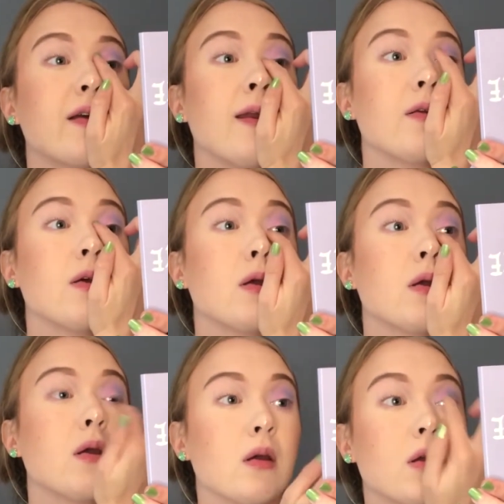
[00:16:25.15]

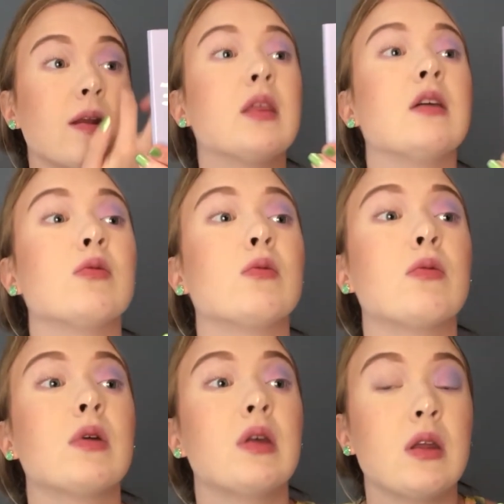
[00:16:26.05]
I think it's
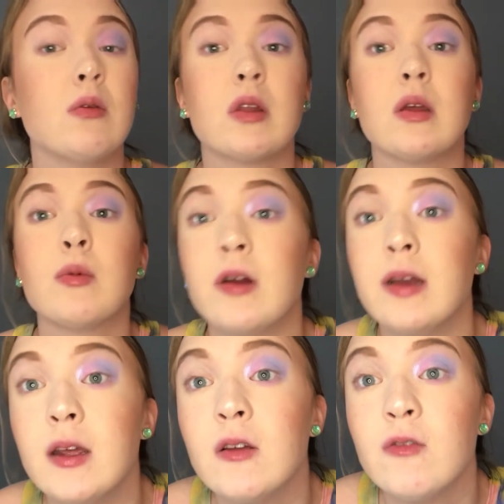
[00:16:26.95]
really, really
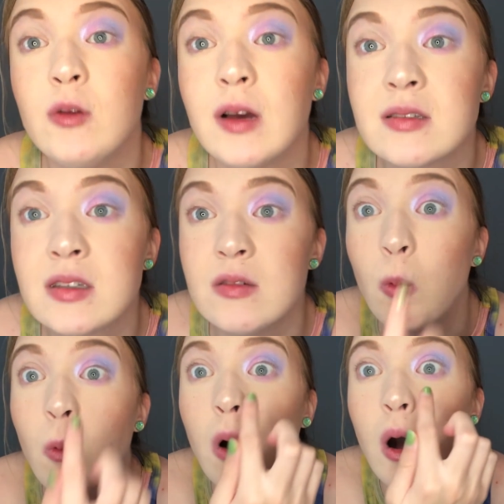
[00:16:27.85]
pretty. If you guys can,
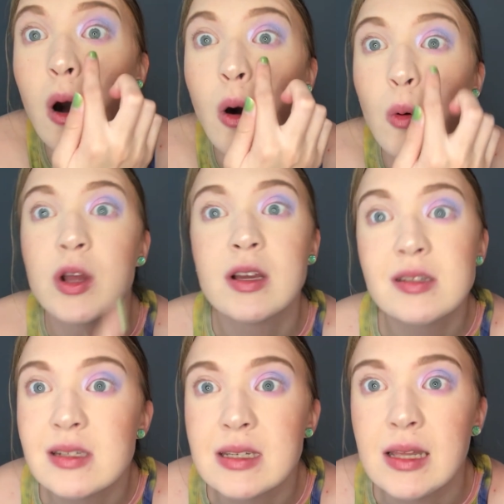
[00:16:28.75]
whoa,
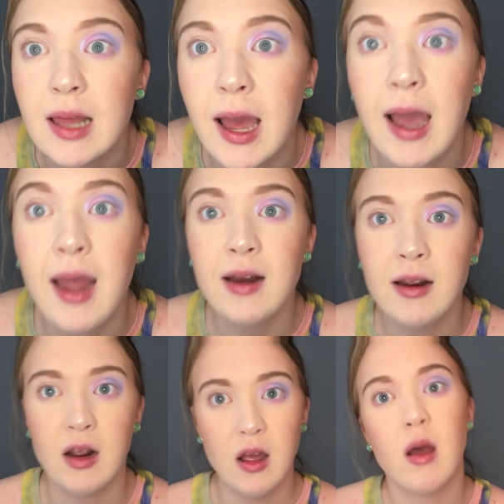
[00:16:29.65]
see that?
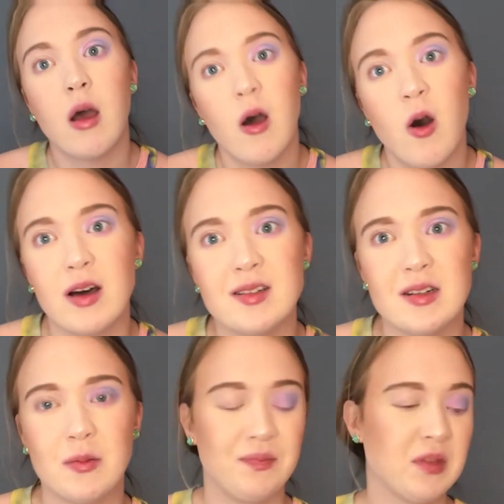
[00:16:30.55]

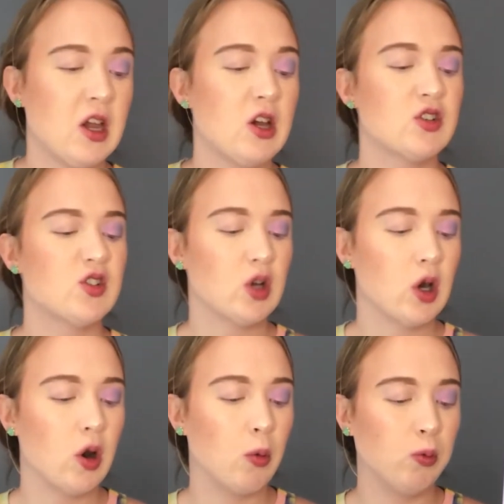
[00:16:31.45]
Awesome.
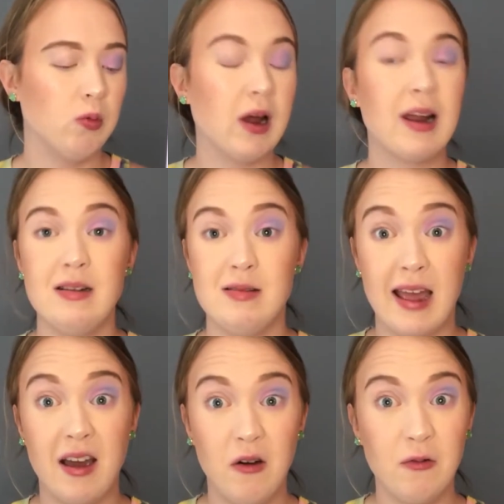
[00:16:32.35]
So
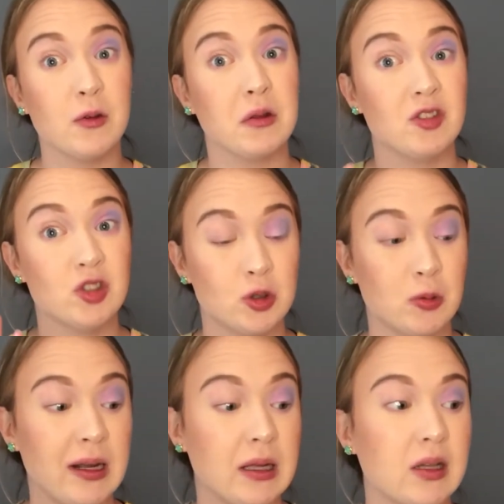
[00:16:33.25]
now for the
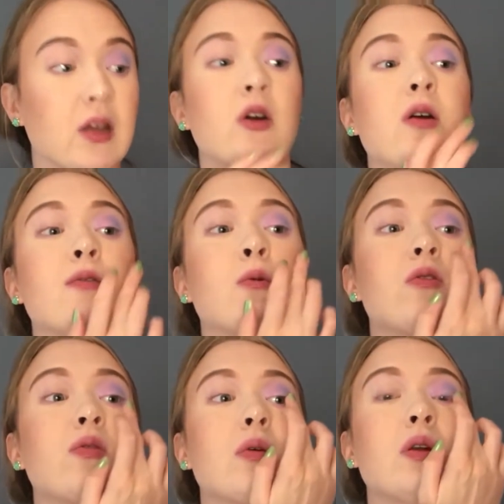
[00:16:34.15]
straight glitter, of
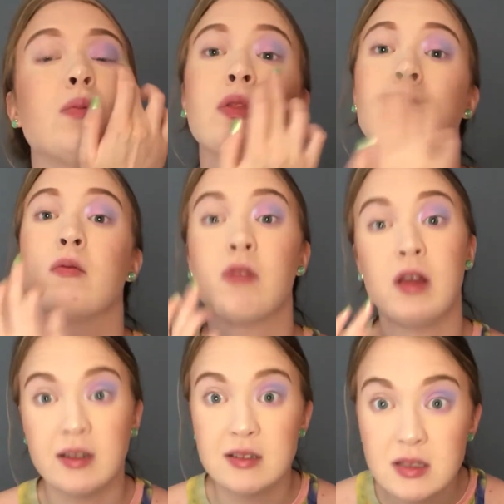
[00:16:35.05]
course, we're gonna put that right
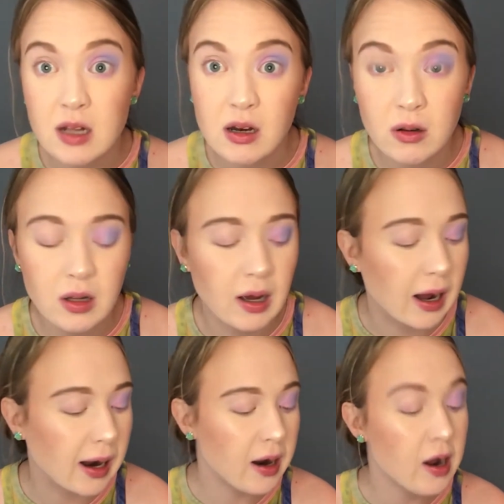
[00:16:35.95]
in the center of the eye.